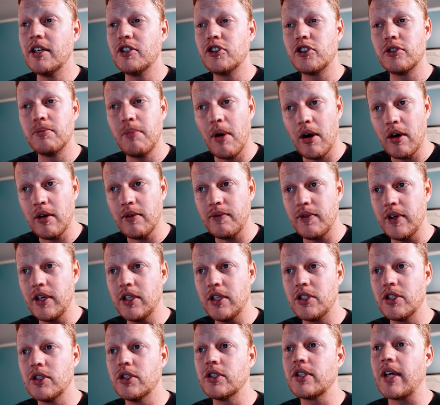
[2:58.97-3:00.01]
smart
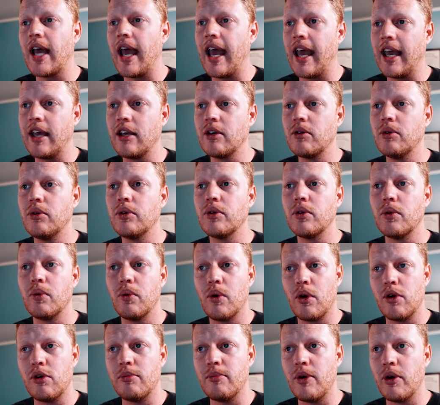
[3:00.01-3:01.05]
features, angled
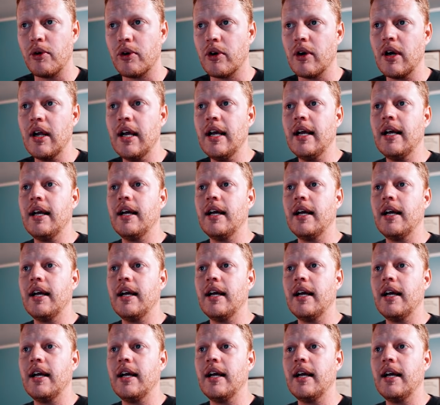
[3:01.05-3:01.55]
roll motor.